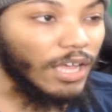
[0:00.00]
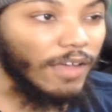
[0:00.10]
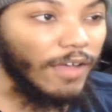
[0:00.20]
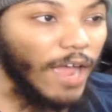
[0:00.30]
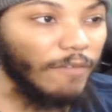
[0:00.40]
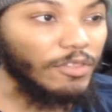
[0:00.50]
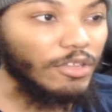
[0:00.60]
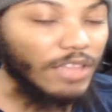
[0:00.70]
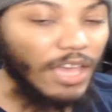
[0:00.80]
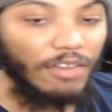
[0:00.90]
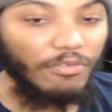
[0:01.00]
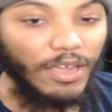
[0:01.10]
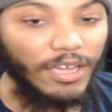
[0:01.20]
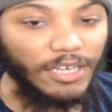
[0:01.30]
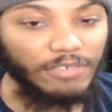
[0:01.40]
I've looked at it,
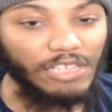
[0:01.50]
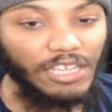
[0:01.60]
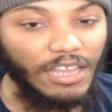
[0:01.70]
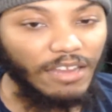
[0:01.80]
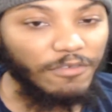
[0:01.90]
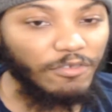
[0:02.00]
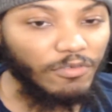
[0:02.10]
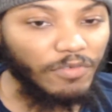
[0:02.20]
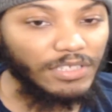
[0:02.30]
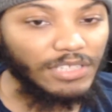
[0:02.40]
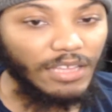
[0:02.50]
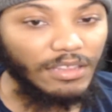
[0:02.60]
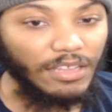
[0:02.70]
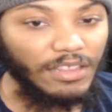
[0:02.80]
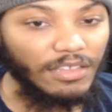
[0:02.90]
right. I was looking at a few of his fights
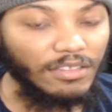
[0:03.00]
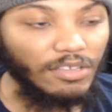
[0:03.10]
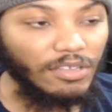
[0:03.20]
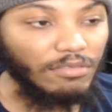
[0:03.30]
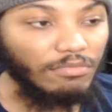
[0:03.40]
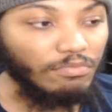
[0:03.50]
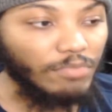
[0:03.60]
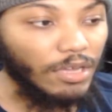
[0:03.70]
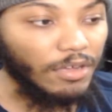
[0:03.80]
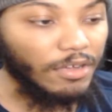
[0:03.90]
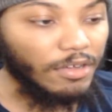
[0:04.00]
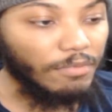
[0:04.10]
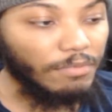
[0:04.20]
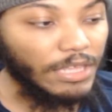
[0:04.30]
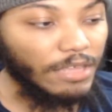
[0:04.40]
like that. I think the
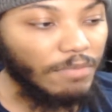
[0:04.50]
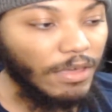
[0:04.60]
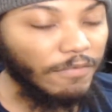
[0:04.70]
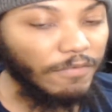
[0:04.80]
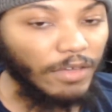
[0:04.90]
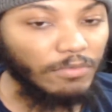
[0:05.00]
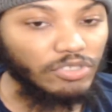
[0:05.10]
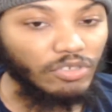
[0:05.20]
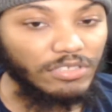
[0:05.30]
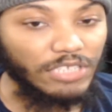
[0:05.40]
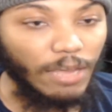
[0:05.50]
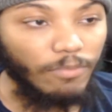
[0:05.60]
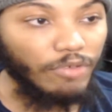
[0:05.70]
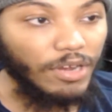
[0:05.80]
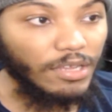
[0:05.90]
Mickey Bay fight was on
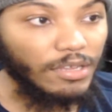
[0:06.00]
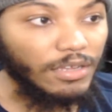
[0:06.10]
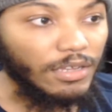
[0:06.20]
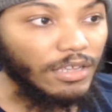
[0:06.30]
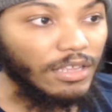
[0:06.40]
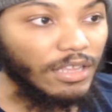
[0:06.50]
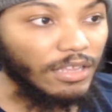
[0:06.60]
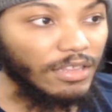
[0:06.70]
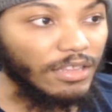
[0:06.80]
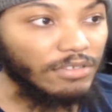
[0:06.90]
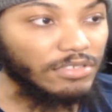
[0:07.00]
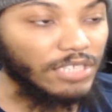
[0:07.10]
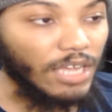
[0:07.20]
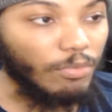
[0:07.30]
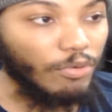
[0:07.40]
Top Rank. I think that was a
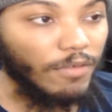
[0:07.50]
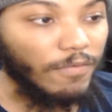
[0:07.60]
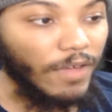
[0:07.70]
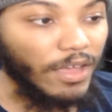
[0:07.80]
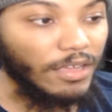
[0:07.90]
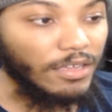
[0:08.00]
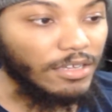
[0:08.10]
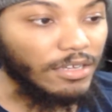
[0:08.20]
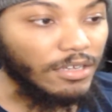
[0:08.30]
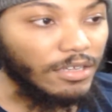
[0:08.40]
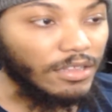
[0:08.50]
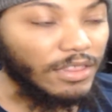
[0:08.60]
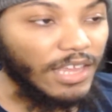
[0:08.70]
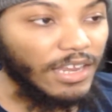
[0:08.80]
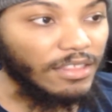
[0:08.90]
Top Rank fight.
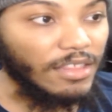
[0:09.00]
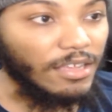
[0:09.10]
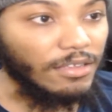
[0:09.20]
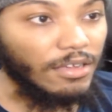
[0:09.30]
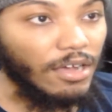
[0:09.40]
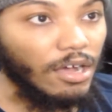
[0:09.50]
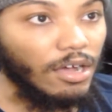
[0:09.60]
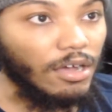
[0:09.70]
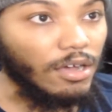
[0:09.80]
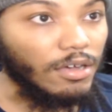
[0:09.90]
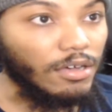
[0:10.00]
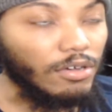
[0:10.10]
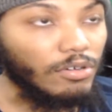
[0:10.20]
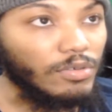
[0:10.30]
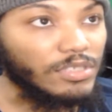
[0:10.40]
Then I think
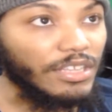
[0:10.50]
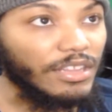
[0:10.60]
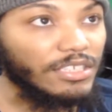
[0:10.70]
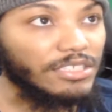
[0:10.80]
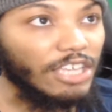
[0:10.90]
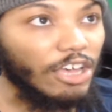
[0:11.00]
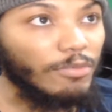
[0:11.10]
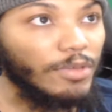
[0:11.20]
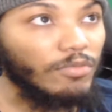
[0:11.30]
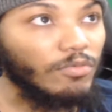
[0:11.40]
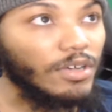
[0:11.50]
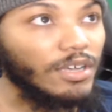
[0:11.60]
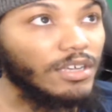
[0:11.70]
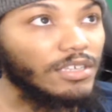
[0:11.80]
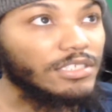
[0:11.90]
who was it? Lee Selby
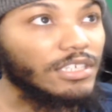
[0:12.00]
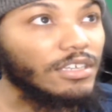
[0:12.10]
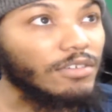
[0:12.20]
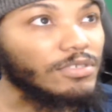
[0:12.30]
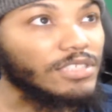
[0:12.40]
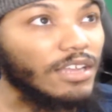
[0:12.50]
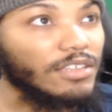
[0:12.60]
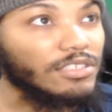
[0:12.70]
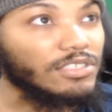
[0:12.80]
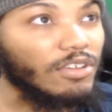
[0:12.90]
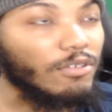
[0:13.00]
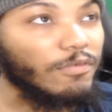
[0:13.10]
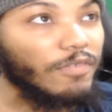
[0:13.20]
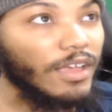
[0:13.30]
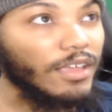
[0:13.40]
was that a
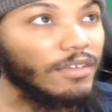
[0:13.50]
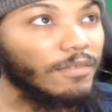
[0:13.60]
DAZN fight?